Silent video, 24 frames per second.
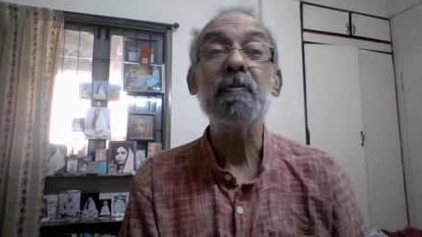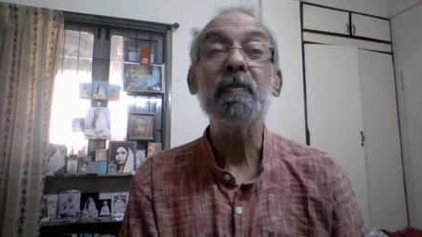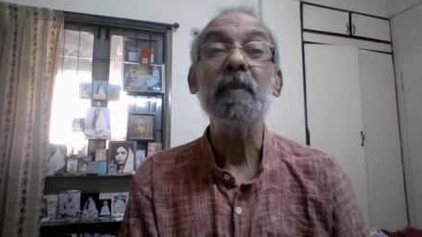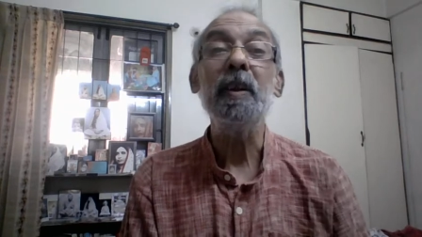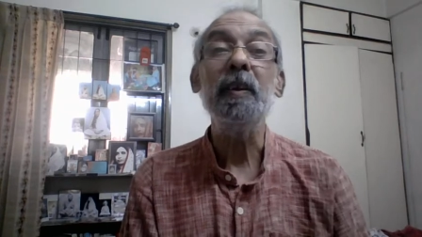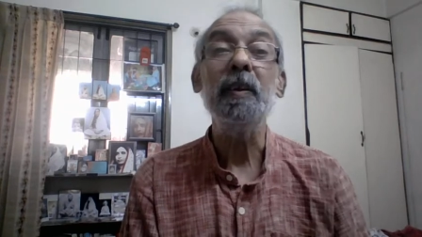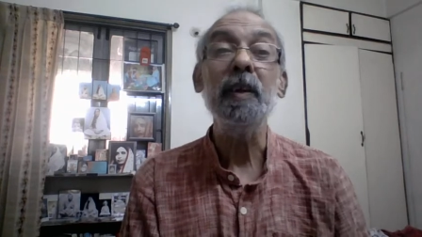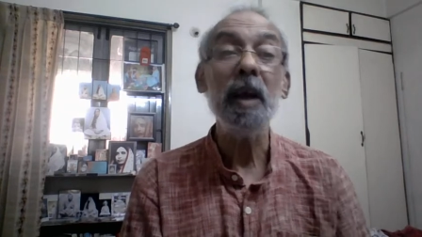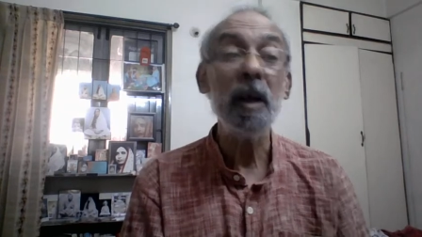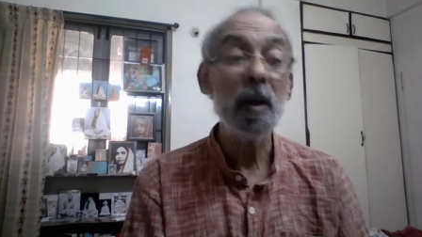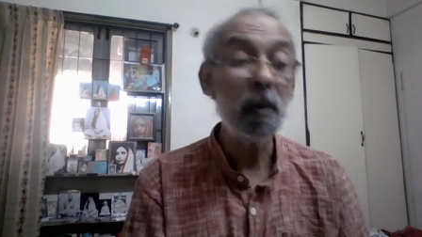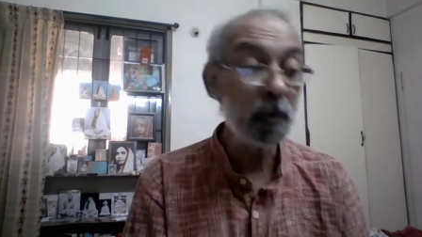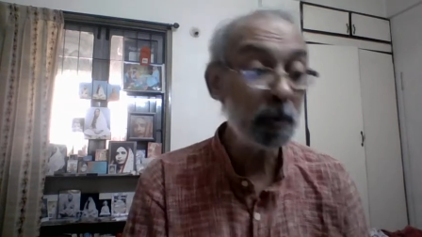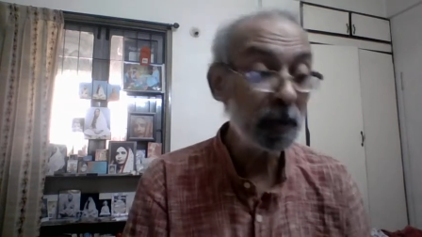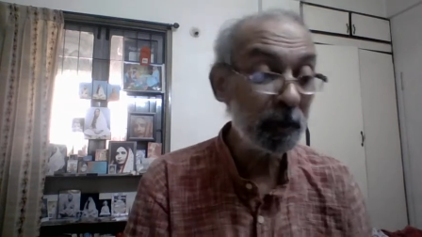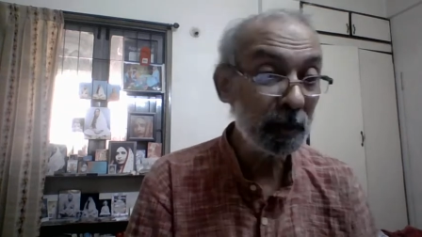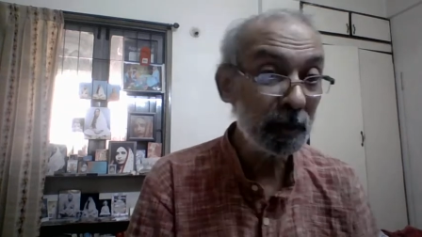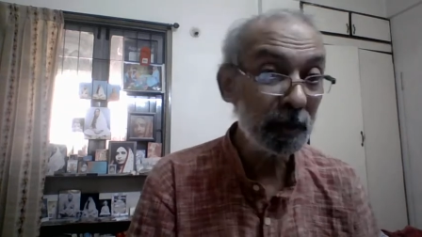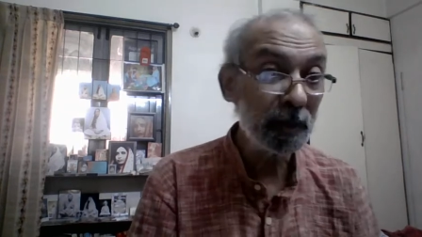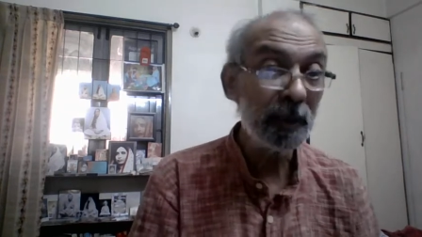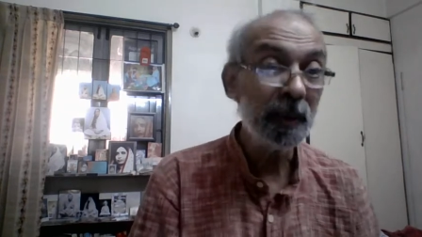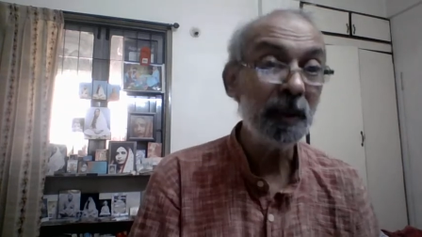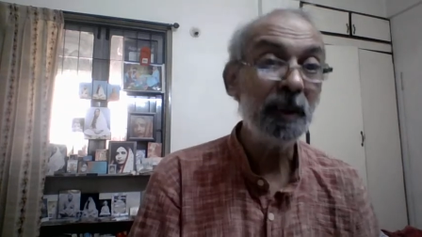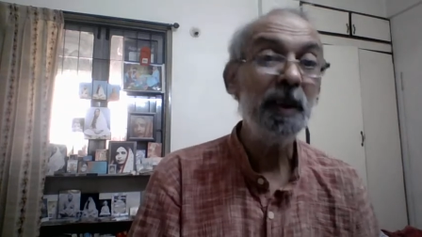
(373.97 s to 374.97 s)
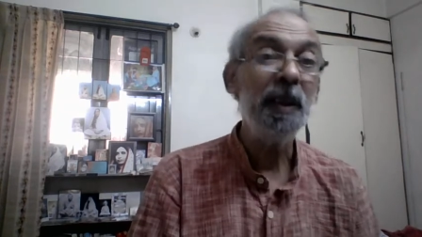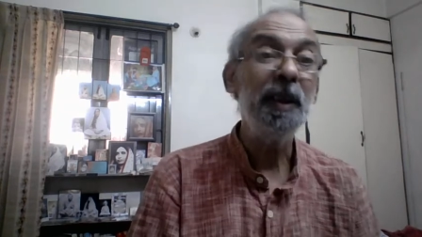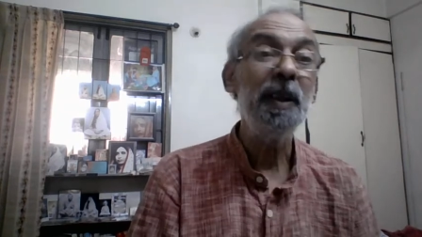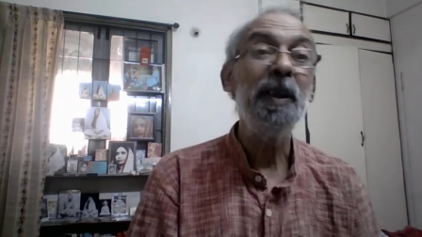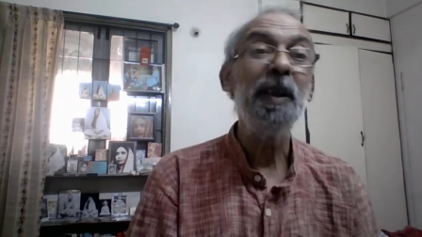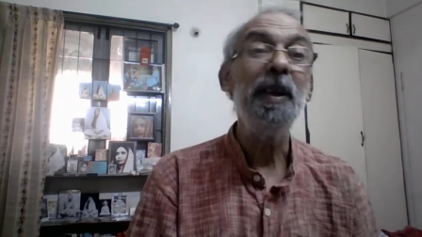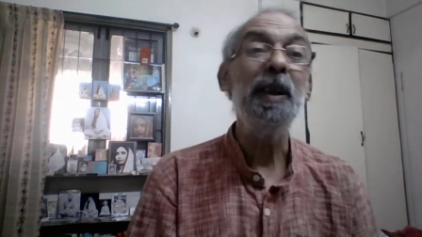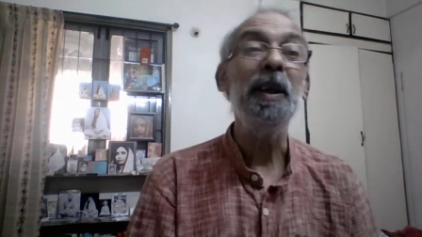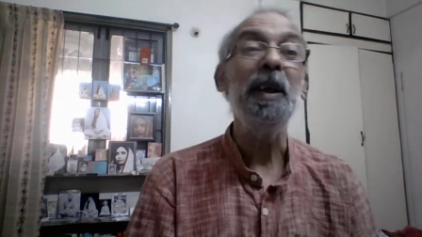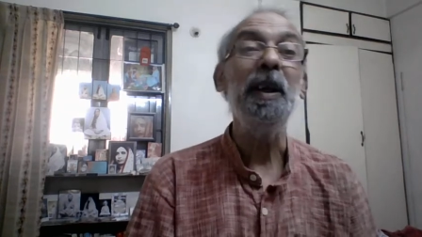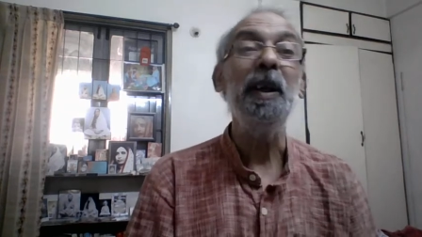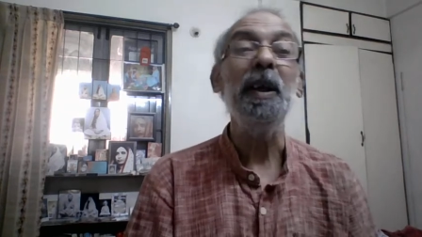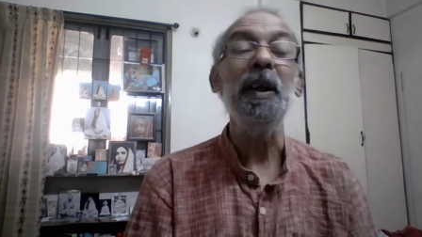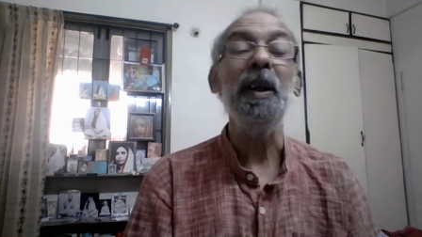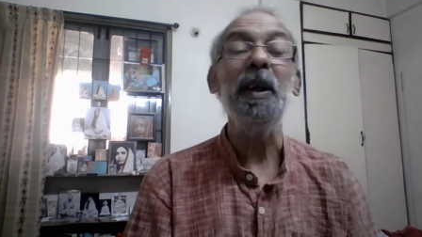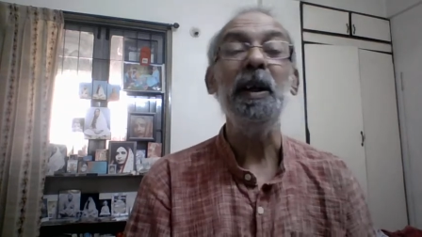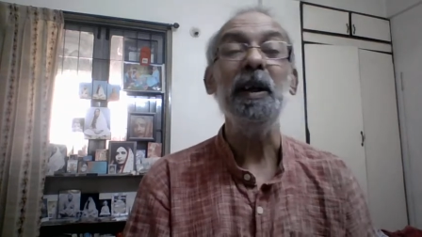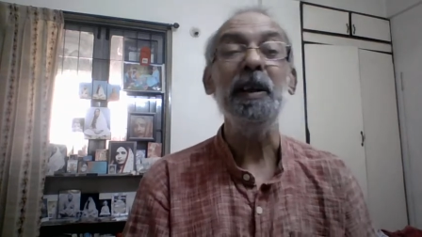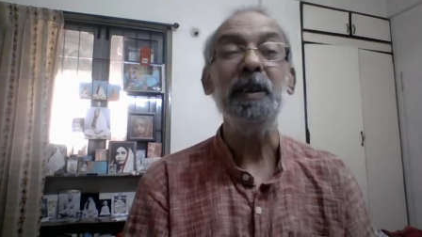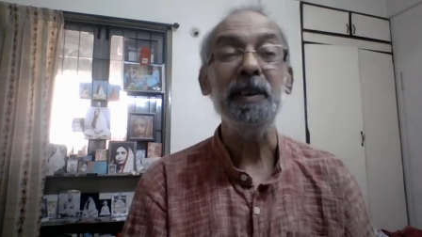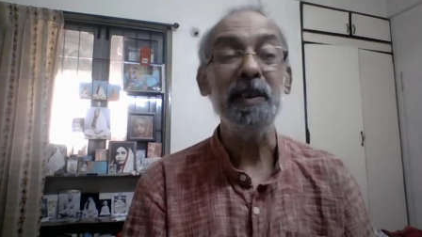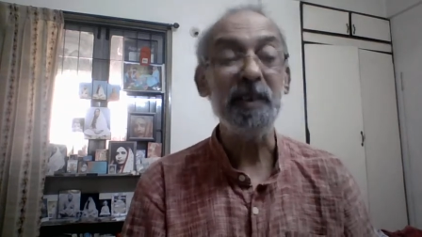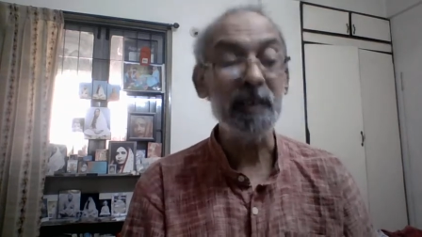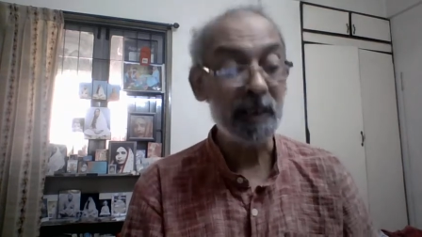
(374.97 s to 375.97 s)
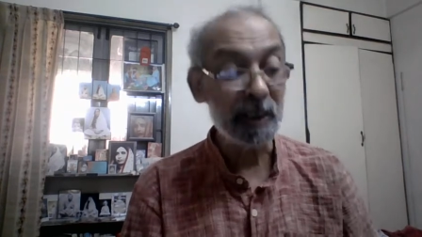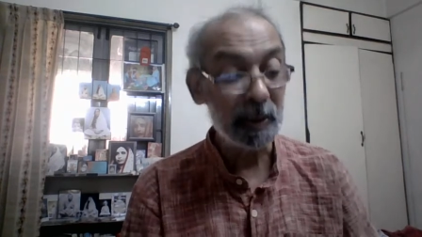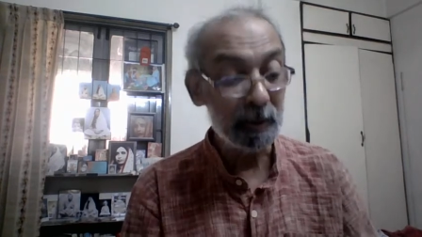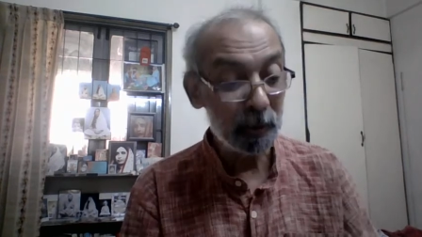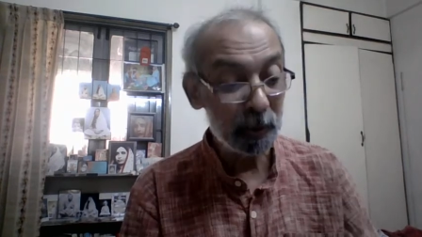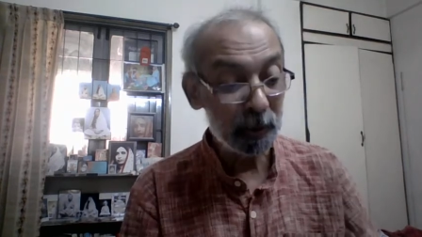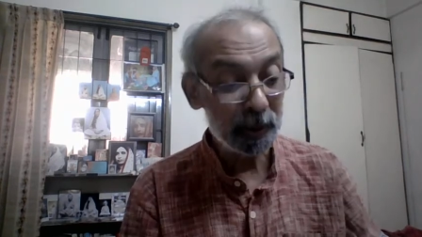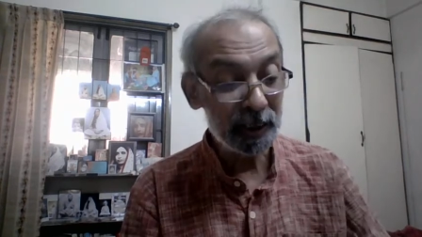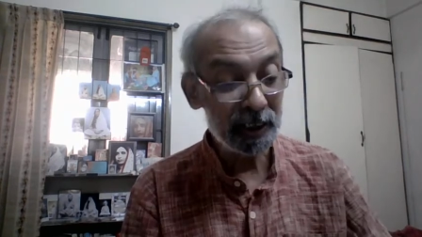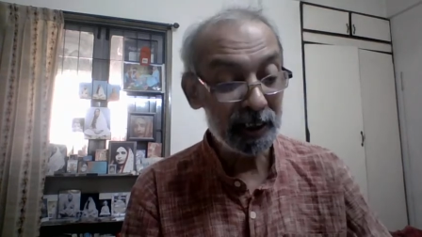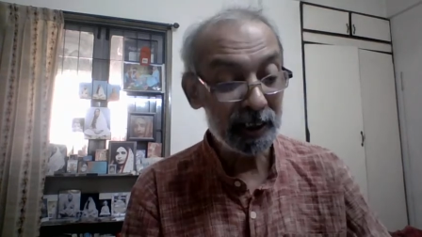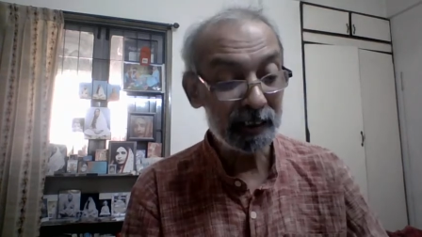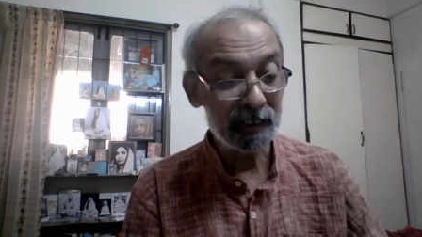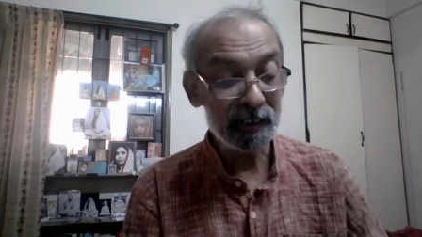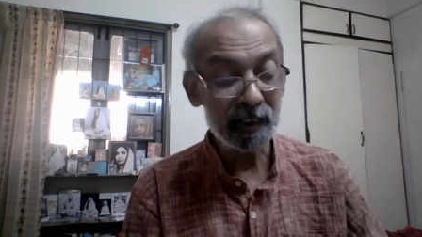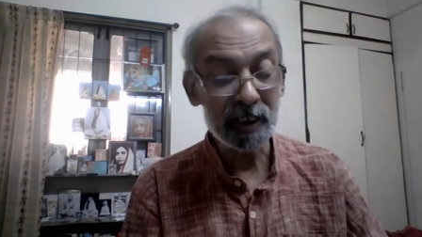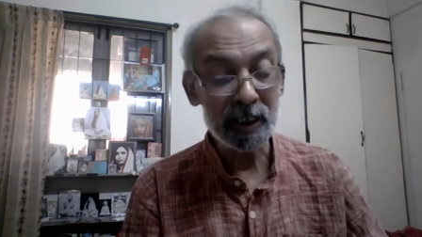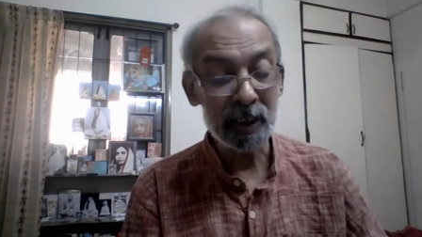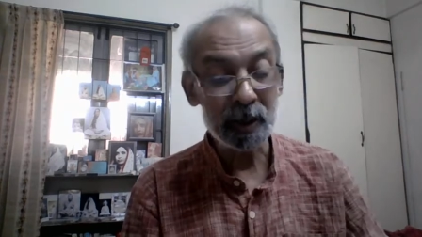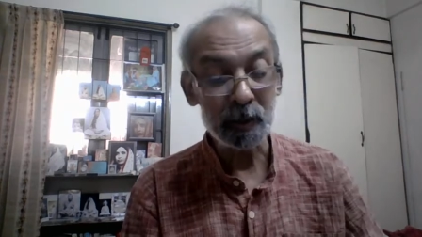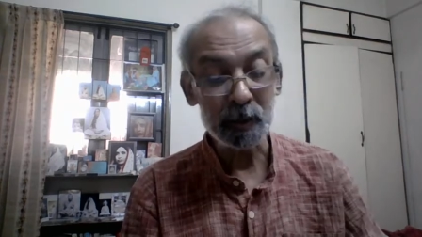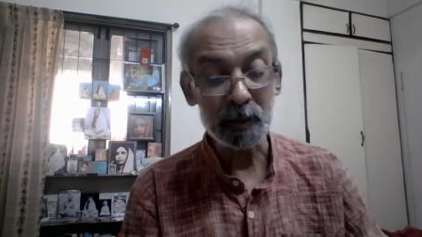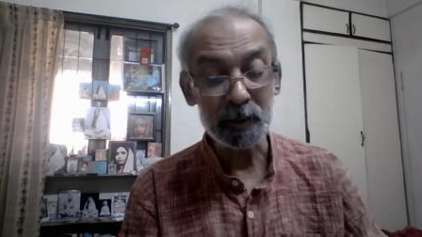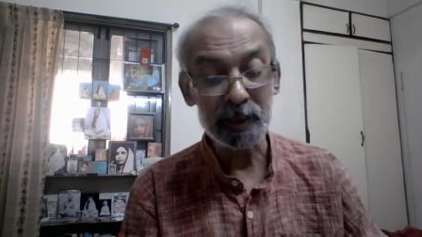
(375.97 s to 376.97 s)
Now, this devotee has a doubt.